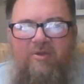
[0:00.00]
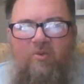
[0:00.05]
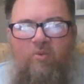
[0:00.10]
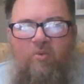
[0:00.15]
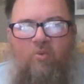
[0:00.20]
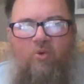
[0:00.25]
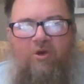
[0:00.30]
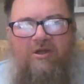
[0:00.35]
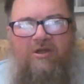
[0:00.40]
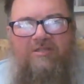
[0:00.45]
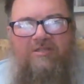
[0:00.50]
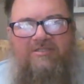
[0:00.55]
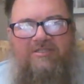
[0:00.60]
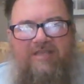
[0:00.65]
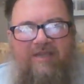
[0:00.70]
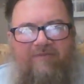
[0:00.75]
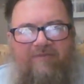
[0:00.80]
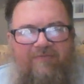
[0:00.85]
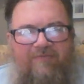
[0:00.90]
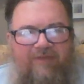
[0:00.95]
once
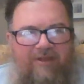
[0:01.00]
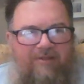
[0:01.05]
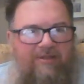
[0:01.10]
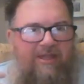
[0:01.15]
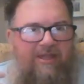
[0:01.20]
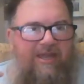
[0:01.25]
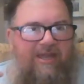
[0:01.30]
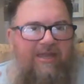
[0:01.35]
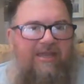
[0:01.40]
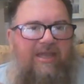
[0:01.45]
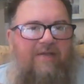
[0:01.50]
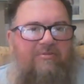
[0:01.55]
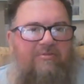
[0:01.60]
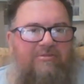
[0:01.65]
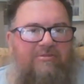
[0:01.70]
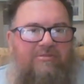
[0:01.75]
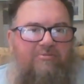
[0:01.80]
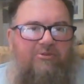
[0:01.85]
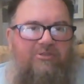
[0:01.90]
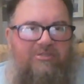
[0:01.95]
I felt like I
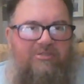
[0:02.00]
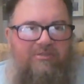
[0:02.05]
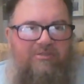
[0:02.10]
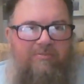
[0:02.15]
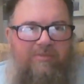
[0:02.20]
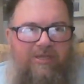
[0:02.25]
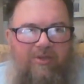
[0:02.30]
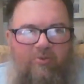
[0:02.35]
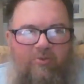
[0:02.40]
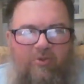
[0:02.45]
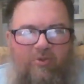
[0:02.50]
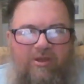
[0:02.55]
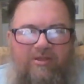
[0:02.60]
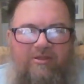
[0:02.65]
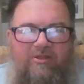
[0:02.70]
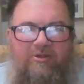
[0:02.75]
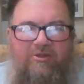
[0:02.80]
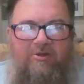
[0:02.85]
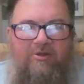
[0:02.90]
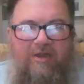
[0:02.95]
was supposed to be
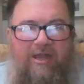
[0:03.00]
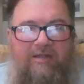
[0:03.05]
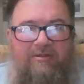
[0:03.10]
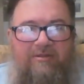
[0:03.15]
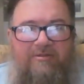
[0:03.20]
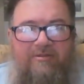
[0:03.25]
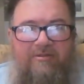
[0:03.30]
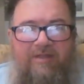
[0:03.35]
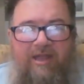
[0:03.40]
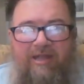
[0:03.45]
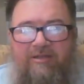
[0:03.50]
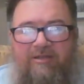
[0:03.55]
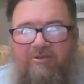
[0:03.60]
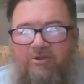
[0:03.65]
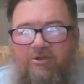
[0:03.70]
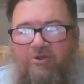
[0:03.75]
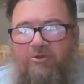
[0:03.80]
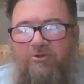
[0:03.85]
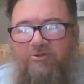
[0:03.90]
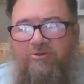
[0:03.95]
with her, I
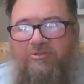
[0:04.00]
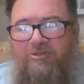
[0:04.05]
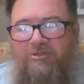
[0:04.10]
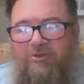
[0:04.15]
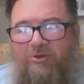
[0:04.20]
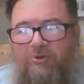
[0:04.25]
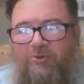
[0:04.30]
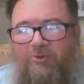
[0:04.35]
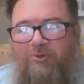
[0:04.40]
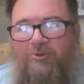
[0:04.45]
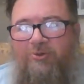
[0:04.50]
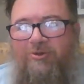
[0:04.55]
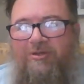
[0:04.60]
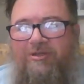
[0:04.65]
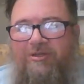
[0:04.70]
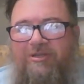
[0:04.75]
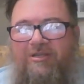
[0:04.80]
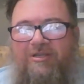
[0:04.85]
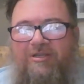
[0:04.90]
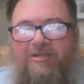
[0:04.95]
told her so.
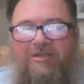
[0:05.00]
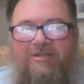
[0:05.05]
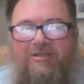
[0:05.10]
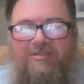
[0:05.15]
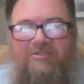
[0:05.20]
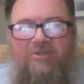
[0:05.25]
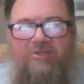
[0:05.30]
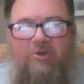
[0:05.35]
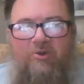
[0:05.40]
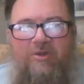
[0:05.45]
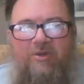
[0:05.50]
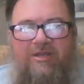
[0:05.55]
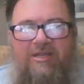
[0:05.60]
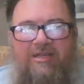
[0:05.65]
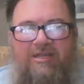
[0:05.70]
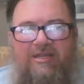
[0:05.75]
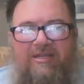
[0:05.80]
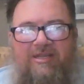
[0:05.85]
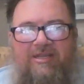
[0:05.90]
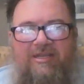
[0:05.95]
So and
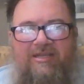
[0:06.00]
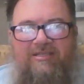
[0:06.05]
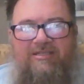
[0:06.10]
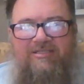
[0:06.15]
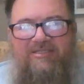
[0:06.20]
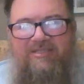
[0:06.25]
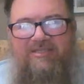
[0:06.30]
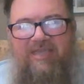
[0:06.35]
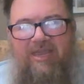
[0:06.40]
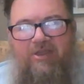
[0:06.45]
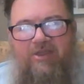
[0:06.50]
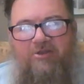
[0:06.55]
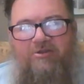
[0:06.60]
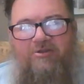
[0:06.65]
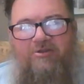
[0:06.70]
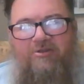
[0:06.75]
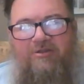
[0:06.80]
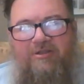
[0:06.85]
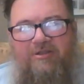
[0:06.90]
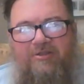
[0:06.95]
it scared
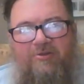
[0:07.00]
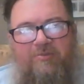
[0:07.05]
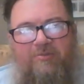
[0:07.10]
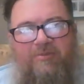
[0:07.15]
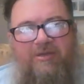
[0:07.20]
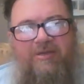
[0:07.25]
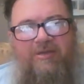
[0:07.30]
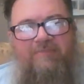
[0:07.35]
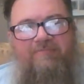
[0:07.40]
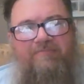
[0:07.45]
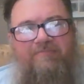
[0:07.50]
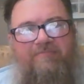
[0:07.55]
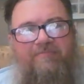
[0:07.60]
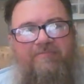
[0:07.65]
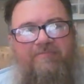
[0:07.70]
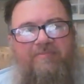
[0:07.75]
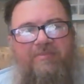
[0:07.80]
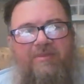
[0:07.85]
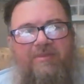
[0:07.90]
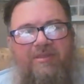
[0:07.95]
her a little bit.
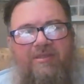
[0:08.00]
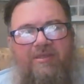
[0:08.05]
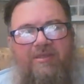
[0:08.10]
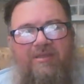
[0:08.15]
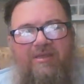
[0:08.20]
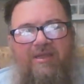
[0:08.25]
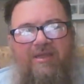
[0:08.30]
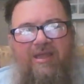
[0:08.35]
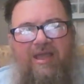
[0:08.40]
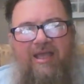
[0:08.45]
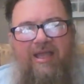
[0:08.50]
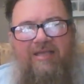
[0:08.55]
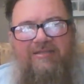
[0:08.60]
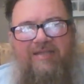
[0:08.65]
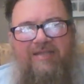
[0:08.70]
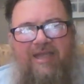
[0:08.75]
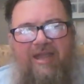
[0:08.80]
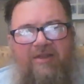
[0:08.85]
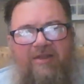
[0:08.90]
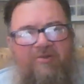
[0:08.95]
I was
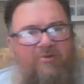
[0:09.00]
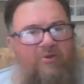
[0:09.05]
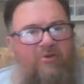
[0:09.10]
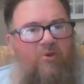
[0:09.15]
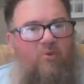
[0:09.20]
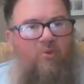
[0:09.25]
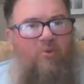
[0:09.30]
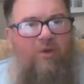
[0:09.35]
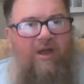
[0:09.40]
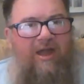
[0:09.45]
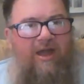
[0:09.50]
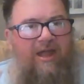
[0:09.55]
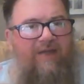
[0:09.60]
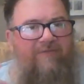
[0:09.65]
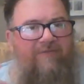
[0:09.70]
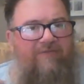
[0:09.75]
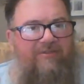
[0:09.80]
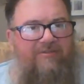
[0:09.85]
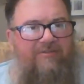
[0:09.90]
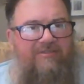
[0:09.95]
like, I don't know why I
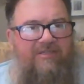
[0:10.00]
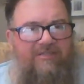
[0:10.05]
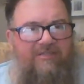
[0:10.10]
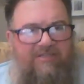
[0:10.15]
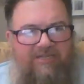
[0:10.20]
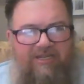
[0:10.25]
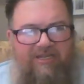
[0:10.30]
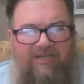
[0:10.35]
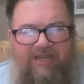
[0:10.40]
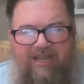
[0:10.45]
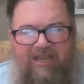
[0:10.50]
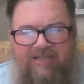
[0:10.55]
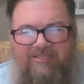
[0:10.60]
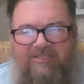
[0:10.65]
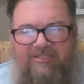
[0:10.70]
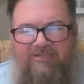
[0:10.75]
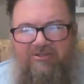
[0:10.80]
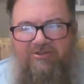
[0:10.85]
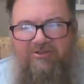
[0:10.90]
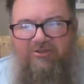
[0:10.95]
feel such a
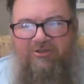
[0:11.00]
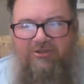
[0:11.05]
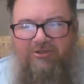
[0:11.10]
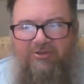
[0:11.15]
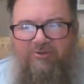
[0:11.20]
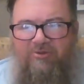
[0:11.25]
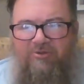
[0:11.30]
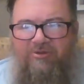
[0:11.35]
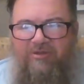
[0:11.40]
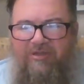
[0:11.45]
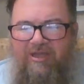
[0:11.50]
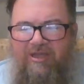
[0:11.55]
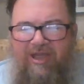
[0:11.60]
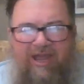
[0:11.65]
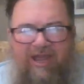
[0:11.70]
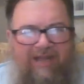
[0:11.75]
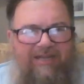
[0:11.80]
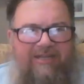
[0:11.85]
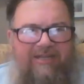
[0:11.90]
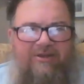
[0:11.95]
connection to you.
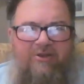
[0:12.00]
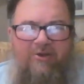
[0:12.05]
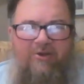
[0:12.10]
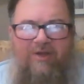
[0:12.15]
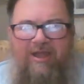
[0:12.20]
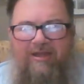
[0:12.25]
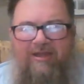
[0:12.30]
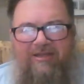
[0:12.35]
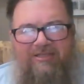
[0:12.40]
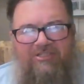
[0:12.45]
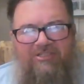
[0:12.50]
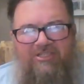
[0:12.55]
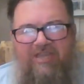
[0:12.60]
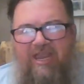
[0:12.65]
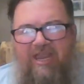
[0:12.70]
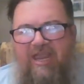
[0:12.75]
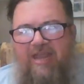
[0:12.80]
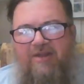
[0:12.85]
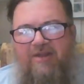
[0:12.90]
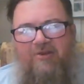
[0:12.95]
I didn't know how to
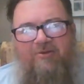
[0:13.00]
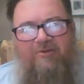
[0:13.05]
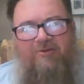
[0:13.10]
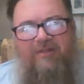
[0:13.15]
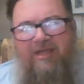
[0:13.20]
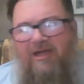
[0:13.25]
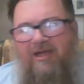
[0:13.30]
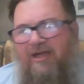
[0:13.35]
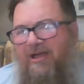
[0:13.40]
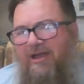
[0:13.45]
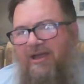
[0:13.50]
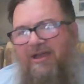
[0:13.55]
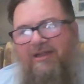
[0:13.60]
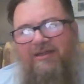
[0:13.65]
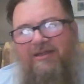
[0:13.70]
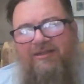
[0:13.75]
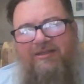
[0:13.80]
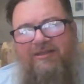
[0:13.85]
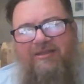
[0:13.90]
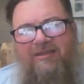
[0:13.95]
chat
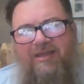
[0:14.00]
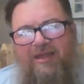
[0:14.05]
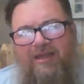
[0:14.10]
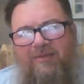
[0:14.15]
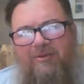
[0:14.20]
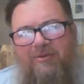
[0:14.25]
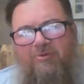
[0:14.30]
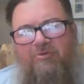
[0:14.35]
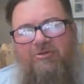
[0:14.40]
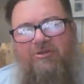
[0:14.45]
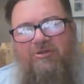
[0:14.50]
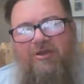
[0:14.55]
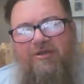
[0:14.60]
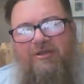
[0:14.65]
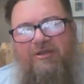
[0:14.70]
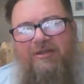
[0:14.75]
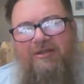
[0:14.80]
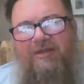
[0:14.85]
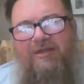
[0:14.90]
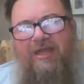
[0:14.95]
online. I mean, we're
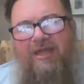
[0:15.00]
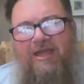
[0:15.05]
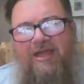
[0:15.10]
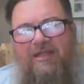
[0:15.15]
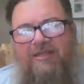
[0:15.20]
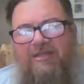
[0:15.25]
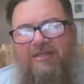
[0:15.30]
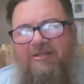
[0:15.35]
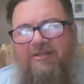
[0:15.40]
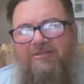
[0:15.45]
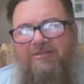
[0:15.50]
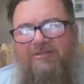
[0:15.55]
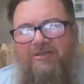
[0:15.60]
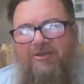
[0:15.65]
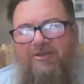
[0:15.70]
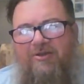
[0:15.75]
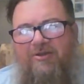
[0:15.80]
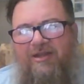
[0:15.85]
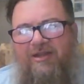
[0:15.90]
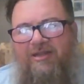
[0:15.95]
talking 9 years
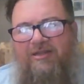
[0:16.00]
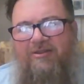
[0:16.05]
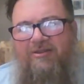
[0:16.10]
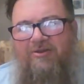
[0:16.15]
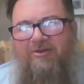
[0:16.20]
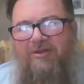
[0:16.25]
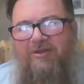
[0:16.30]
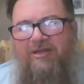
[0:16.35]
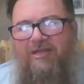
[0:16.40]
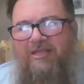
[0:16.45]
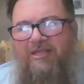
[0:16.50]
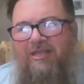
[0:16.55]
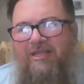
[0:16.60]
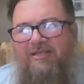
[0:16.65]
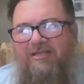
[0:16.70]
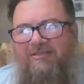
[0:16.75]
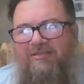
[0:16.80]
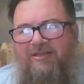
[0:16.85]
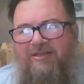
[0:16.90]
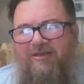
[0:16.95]
ago. I didn't know any of
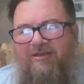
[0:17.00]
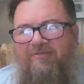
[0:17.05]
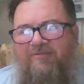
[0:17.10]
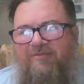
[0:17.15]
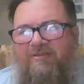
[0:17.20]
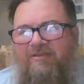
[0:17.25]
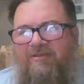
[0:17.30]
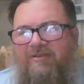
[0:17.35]
that stuff.